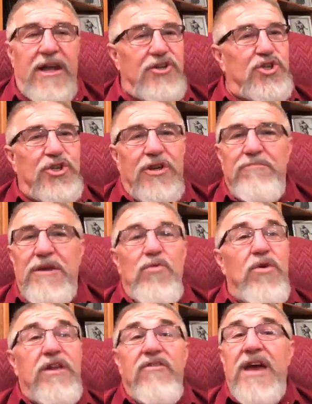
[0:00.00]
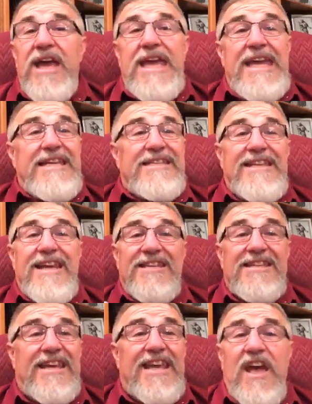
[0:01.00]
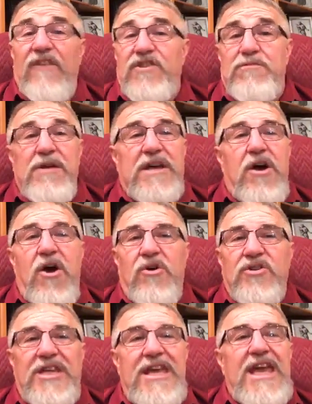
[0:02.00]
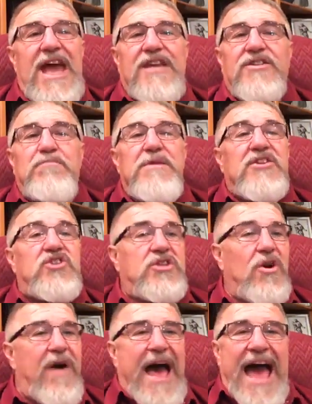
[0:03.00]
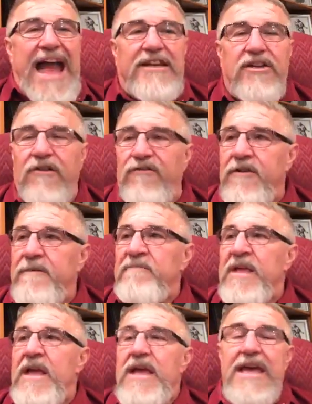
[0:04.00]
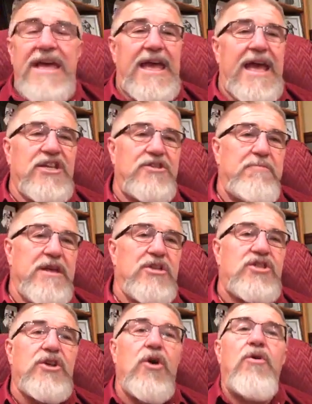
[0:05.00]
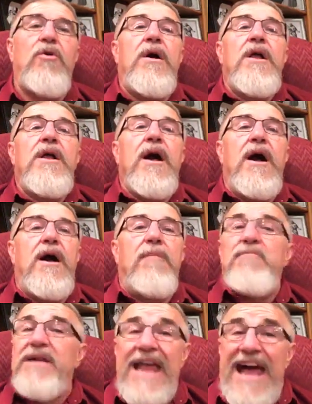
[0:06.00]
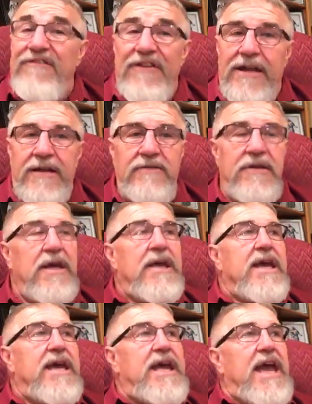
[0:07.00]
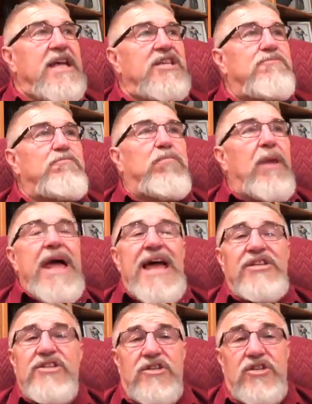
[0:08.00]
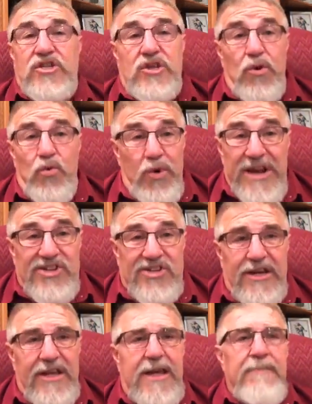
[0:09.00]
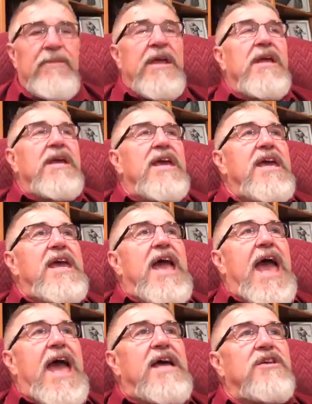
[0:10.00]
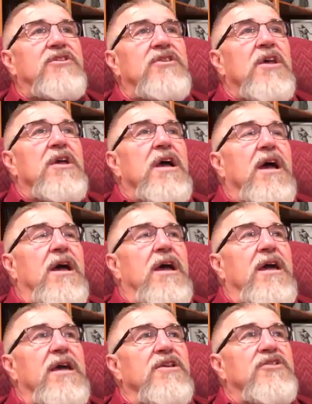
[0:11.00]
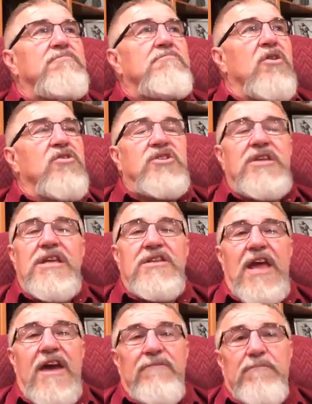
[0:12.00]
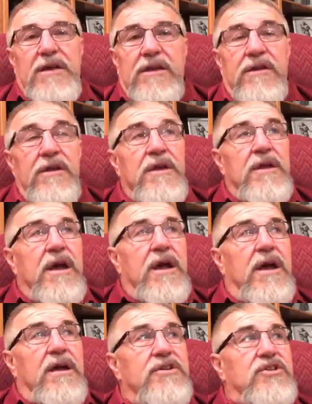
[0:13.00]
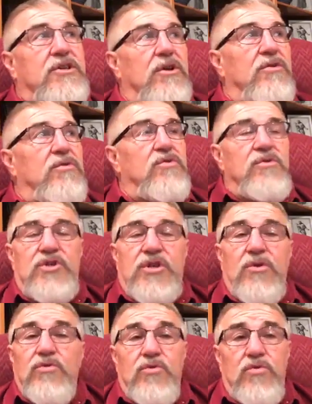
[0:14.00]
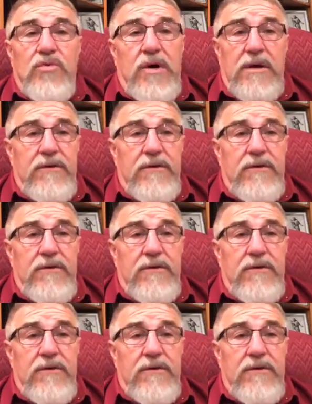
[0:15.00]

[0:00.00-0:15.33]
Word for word: it should be one of the easiest gifts because he has been so active. He has been so uh, uh benevolent. He has blessed so richly. He has, his mercies have been uh, uh so, so